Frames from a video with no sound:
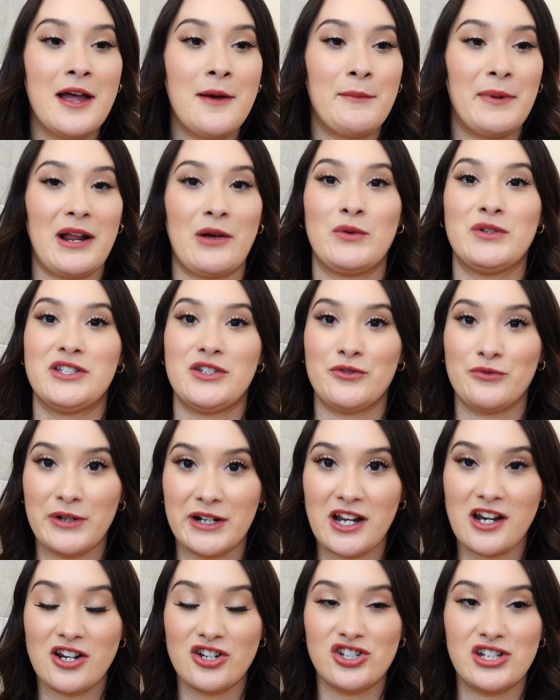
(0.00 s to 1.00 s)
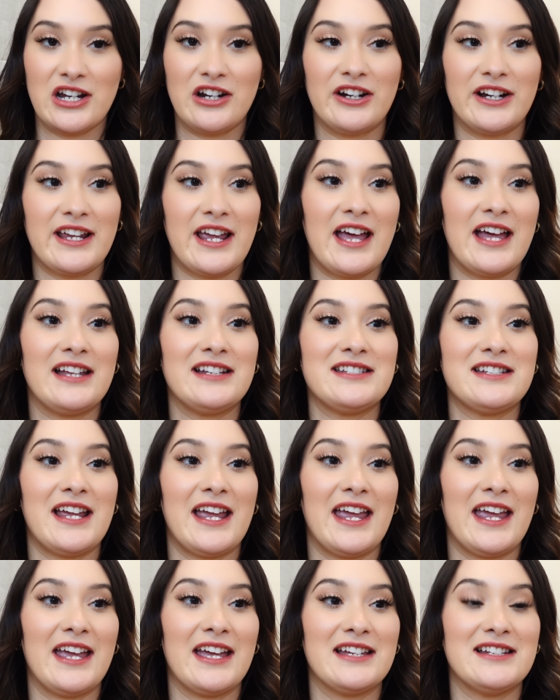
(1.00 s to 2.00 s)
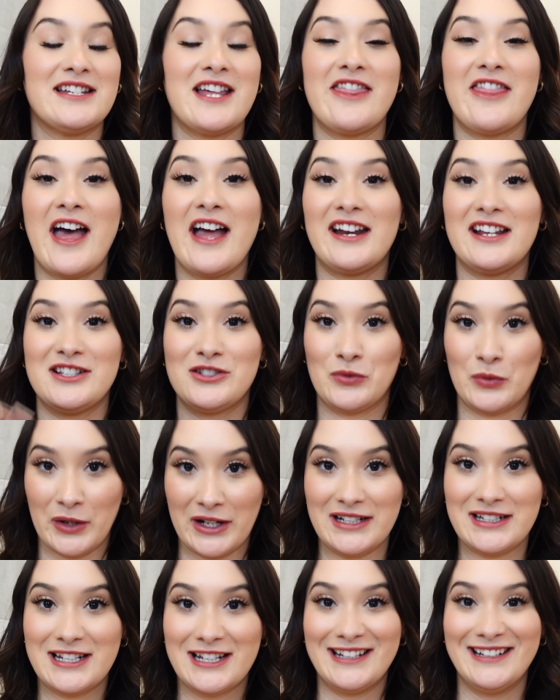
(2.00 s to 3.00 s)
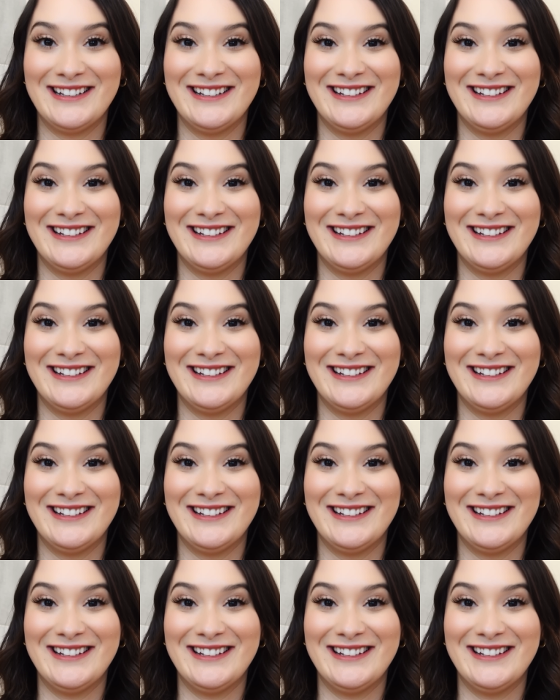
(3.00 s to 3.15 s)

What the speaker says: but I wasn't ready to share yet, and that is what